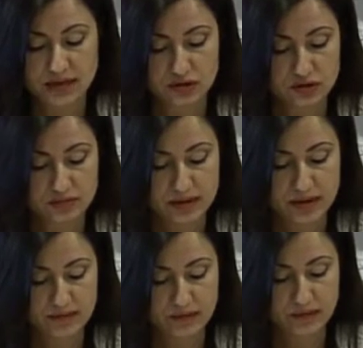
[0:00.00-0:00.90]
Action
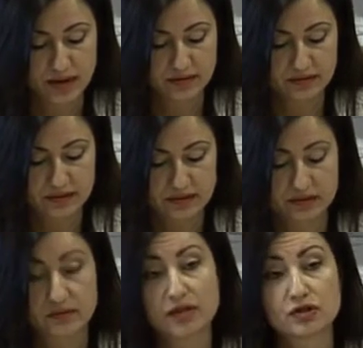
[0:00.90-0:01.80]
Plan for Migrant
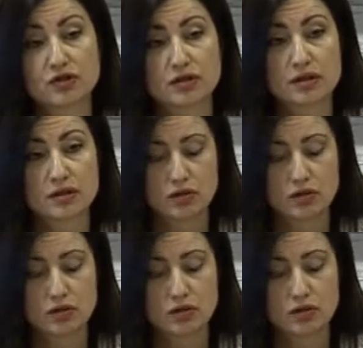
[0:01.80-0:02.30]
Integration,